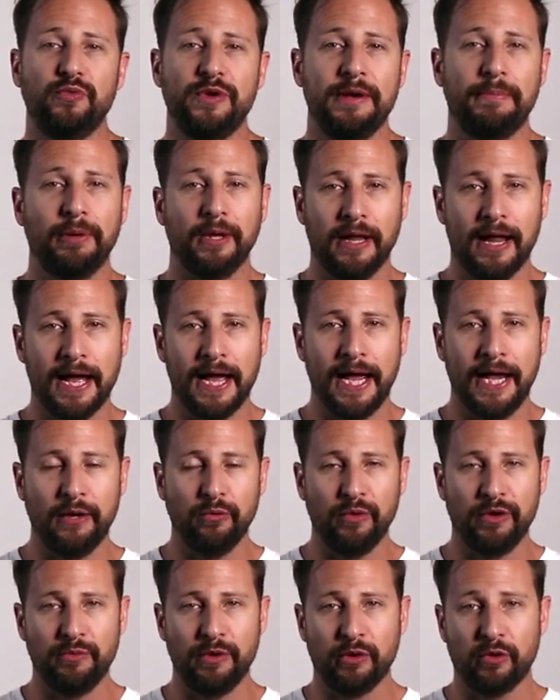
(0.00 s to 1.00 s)
we applied
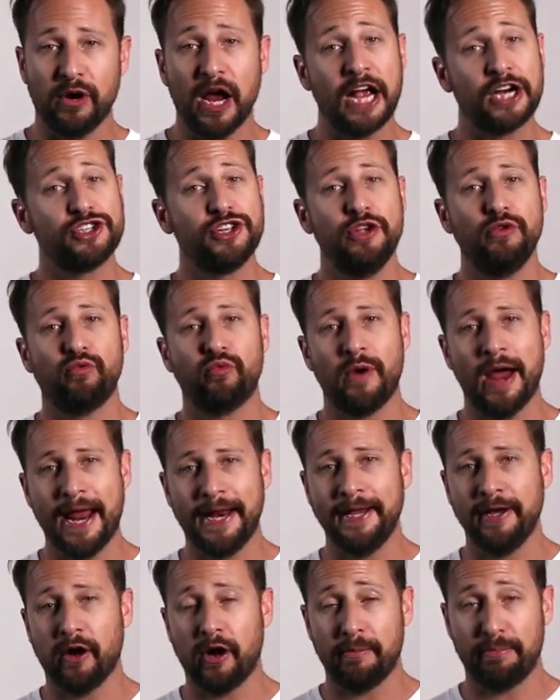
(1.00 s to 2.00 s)
when we were actually
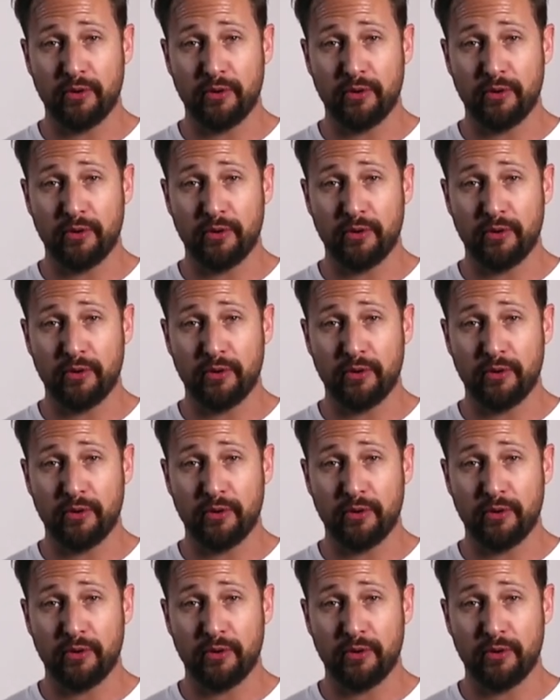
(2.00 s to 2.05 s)
writing our